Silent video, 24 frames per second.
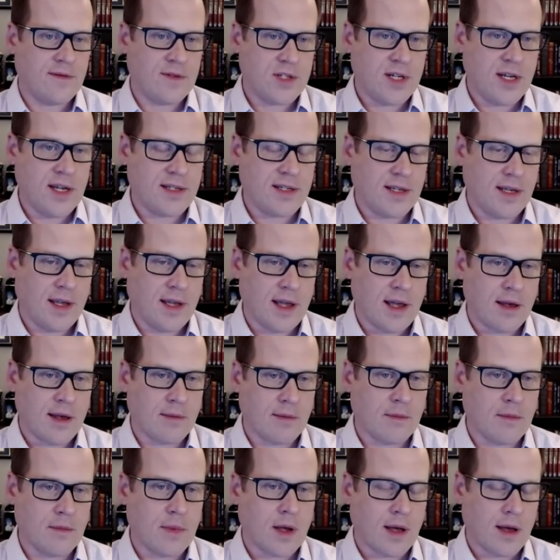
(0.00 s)

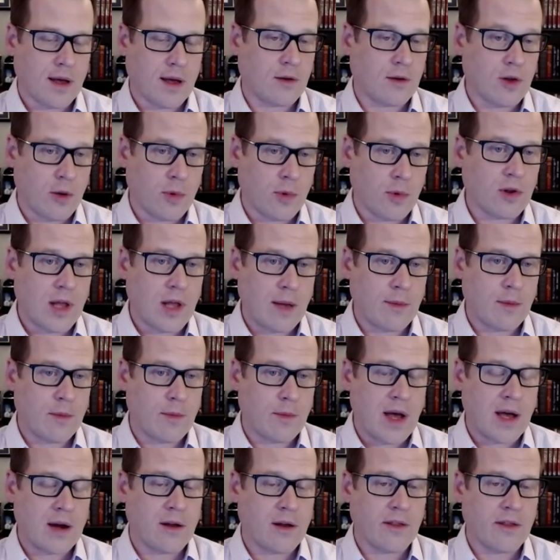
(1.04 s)
GCM global climate
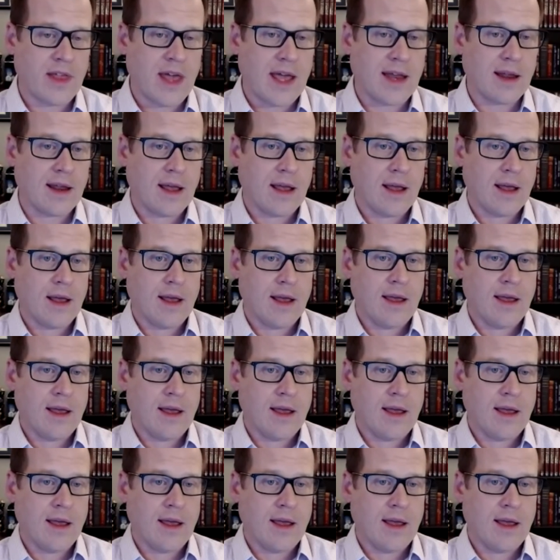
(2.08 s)
model that